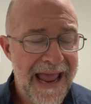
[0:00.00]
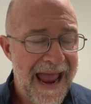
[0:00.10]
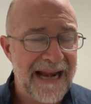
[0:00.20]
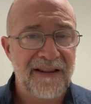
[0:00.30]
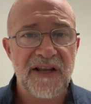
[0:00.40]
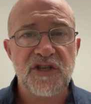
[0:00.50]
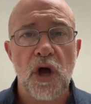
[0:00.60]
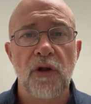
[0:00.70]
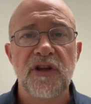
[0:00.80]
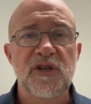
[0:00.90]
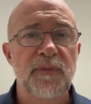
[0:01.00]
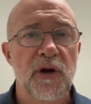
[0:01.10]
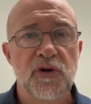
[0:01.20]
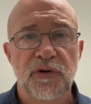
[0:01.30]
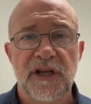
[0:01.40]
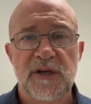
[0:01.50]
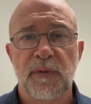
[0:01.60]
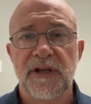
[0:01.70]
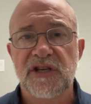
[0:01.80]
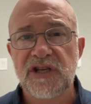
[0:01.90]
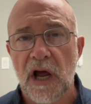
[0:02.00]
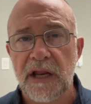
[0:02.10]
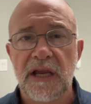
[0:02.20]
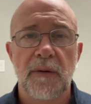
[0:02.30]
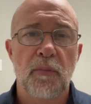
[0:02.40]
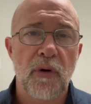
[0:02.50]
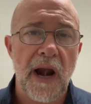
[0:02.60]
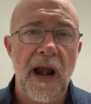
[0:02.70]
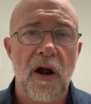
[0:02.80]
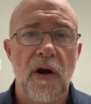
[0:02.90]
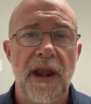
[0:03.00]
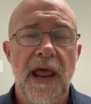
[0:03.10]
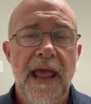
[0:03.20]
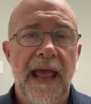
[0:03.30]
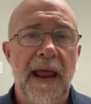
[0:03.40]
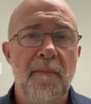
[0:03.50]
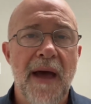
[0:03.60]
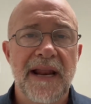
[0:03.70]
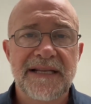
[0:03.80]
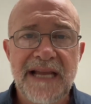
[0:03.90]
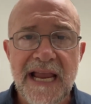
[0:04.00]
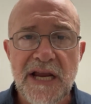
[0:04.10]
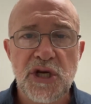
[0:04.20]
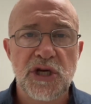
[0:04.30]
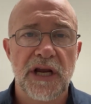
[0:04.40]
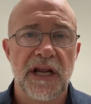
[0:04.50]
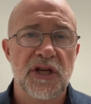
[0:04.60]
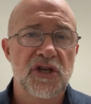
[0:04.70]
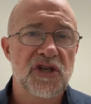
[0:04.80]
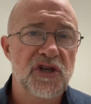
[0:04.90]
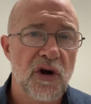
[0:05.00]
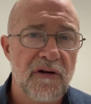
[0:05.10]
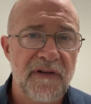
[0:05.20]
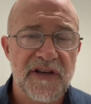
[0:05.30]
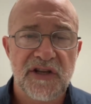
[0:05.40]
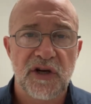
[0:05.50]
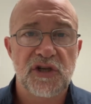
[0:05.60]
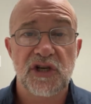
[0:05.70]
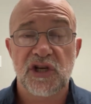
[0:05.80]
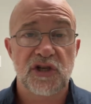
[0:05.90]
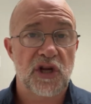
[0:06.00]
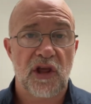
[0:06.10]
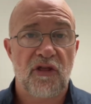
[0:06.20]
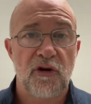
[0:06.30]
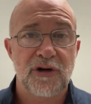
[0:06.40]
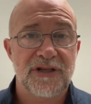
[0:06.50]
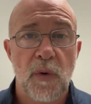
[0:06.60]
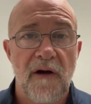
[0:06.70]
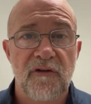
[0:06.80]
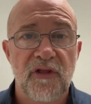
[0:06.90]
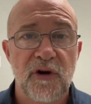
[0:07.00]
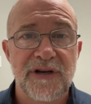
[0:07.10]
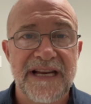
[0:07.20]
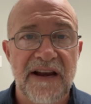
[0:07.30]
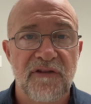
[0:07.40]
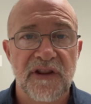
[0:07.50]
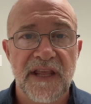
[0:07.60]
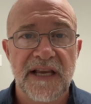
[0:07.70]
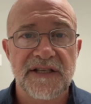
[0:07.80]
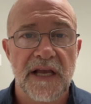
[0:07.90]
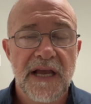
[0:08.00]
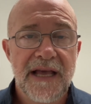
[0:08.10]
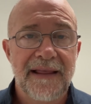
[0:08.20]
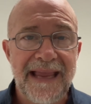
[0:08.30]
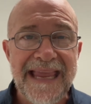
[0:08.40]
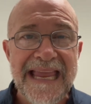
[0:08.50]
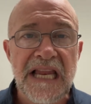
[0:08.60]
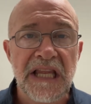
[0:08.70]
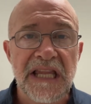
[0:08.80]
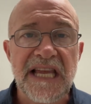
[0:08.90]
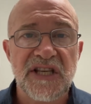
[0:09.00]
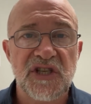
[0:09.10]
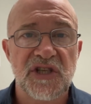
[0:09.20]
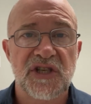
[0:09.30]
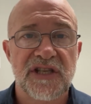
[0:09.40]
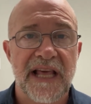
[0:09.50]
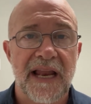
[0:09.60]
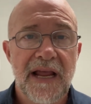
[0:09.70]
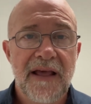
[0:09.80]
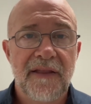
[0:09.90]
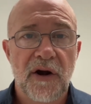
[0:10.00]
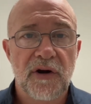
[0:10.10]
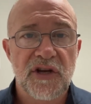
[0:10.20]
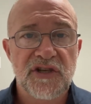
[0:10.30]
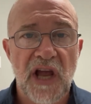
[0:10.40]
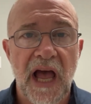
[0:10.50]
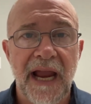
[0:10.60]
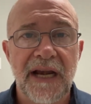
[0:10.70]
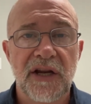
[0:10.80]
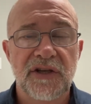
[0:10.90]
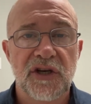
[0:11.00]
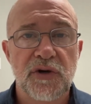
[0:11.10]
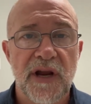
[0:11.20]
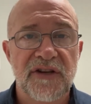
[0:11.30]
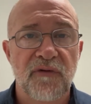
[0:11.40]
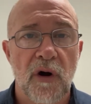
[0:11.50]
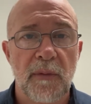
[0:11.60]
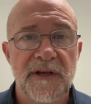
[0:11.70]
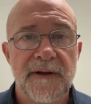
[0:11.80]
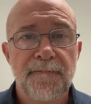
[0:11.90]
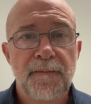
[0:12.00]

And he lists all these spiritual disciplines, study and prayer and, and meditation and service. And there's just those like 12 or 13 different things that, that he lists that, that are designed to transform us.